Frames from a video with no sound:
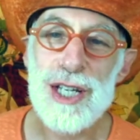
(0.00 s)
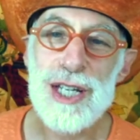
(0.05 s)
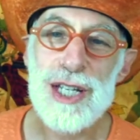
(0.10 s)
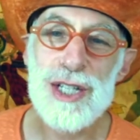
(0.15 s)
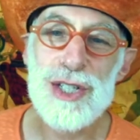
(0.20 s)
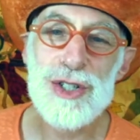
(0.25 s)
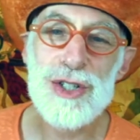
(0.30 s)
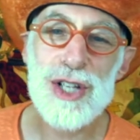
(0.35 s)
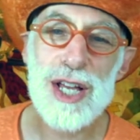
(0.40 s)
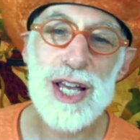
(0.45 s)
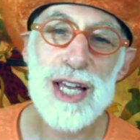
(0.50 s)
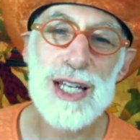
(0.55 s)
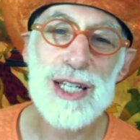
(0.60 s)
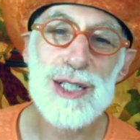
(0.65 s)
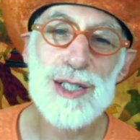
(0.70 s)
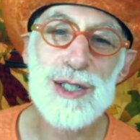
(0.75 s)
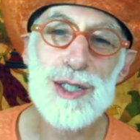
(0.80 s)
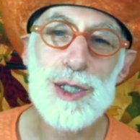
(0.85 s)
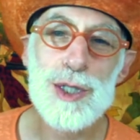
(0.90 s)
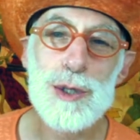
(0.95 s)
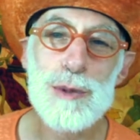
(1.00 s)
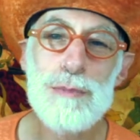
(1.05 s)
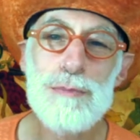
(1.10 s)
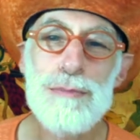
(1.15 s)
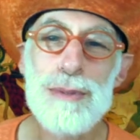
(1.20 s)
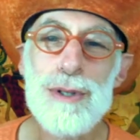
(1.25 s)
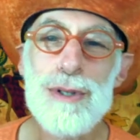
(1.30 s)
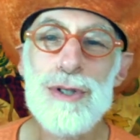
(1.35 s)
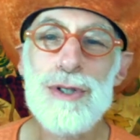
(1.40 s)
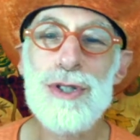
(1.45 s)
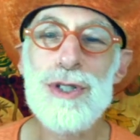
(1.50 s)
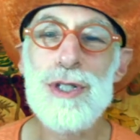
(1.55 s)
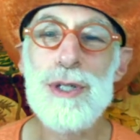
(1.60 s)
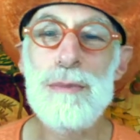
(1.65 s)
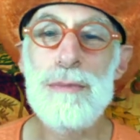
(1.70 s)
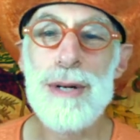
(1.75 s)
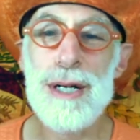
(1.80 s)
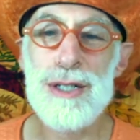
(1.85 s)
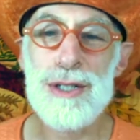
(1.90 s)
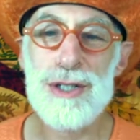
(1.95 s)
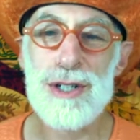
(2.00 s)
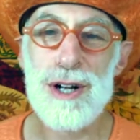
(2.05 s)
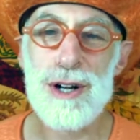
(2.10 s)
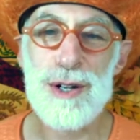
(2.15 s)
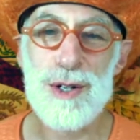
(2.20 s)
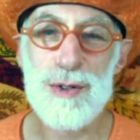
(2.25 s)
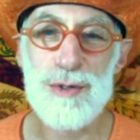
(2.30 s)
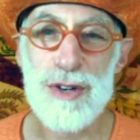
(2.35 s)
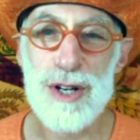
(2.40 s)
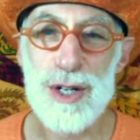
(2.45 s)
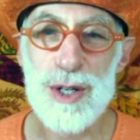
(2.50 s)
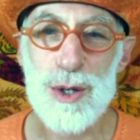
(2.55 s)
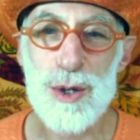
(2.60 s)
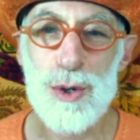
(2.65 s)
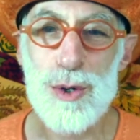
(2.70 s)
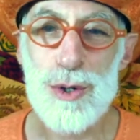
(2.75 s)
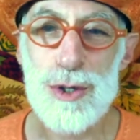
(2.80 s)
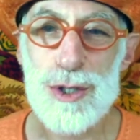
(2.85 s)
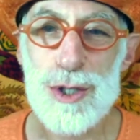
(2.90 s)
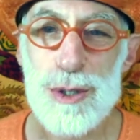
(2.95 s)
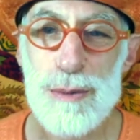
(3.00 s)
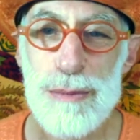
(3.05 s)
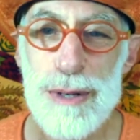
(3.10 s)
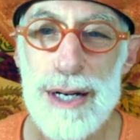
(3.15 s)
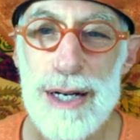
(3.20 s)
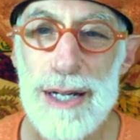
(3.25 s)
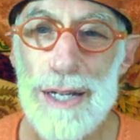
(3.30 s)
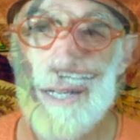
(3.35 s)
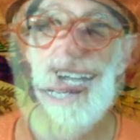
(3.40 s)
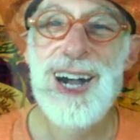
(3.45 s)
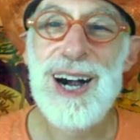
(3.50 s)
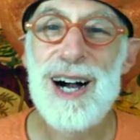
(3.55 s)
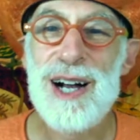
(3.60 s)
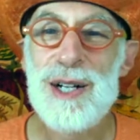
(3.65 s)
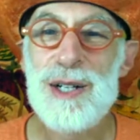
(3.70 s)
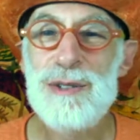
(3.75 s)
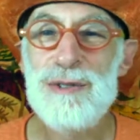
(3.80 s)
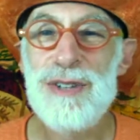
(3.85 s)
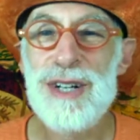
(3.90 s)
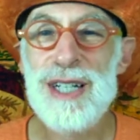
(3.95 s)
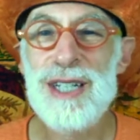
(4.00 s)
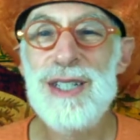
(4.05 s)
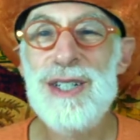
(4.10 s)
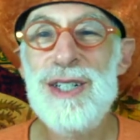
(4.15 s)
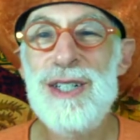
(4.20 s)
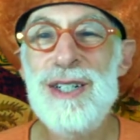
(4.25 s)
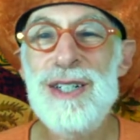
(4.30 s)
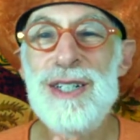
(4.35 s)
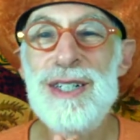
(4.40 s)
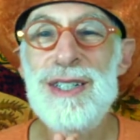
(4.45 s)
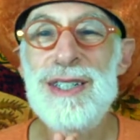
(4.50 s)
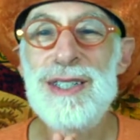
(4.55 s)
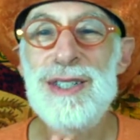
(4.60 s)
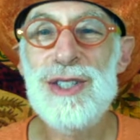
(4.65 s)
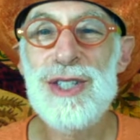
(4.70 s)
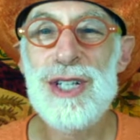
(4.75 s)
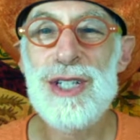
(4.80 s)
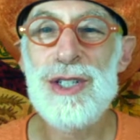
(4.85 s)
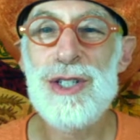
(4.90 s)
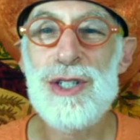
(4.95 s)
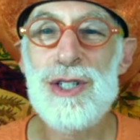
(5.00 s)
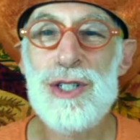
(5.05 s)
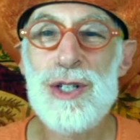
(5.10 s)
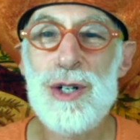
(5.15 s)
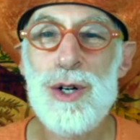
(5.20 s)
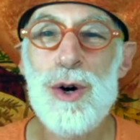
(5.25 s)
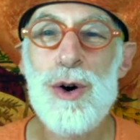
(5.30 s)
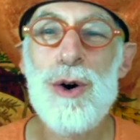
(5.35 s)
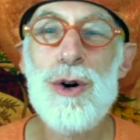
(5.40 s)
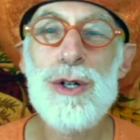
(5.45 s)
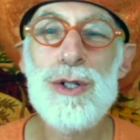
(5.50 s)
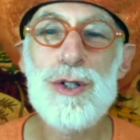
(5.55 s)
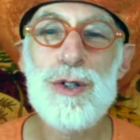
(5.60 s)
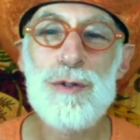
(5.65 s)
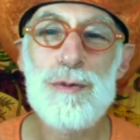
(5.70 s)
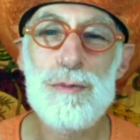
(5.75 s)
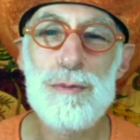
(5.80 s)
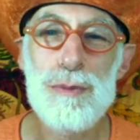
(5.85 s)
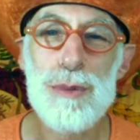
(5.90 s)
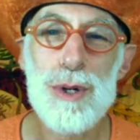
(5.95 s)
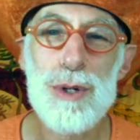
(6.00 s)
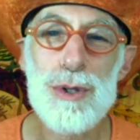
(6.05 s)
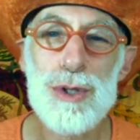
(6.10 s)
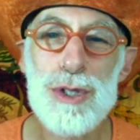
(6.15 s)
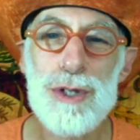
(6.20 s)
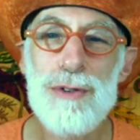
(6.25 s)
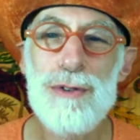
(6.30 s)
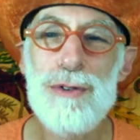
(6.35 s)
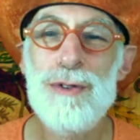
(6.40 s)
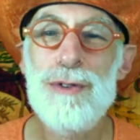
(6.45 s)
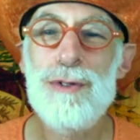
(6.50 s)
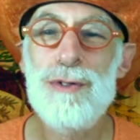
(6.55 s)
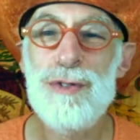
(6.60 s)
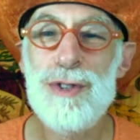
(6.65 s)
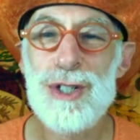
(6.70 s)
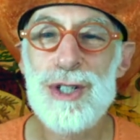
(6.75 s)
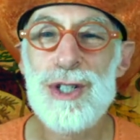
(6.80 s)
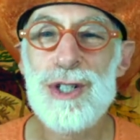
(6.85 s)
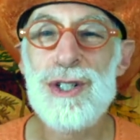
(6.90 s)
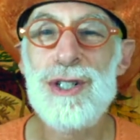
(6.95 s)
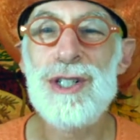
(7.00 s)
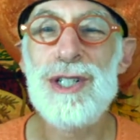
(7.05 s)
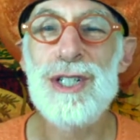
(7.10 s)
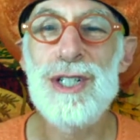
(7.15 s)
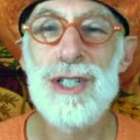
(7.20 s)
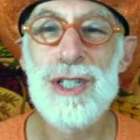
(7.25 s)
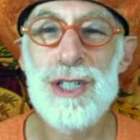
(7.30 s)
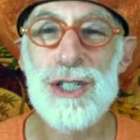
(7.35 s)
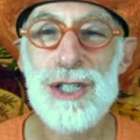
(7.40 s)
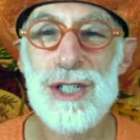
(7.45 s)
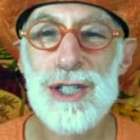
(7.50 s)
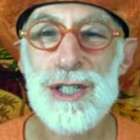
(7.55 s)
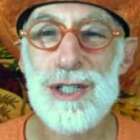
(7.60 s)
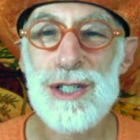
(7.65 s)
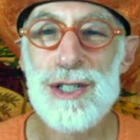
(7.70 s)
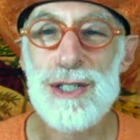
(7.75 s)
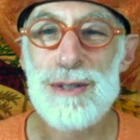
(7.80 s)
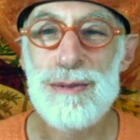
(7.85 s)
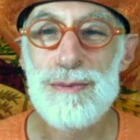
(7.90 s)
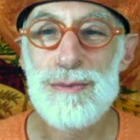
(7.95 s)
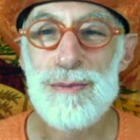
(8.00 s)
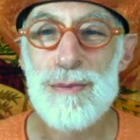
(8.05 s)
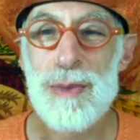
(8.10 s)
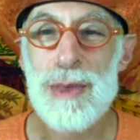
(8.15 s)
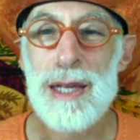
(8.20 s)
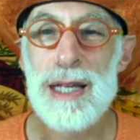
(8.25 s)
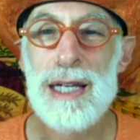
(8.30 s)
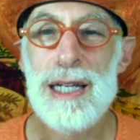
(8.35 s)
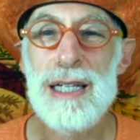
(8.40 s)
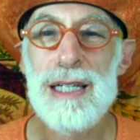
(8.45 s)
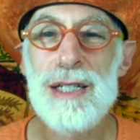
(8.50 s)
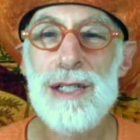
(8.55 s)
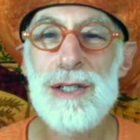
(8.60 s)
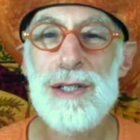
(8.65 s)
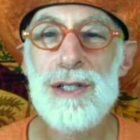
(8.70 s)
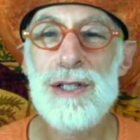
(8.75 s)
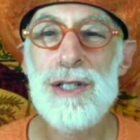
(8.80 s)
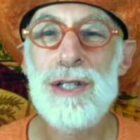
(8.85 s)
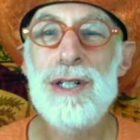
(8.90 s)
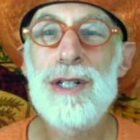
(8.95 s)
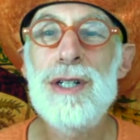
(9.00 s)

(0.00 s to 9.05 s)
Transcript: is a spiritually based Ayurveda course, meaning Ayurveda says the cause of most physical conditions is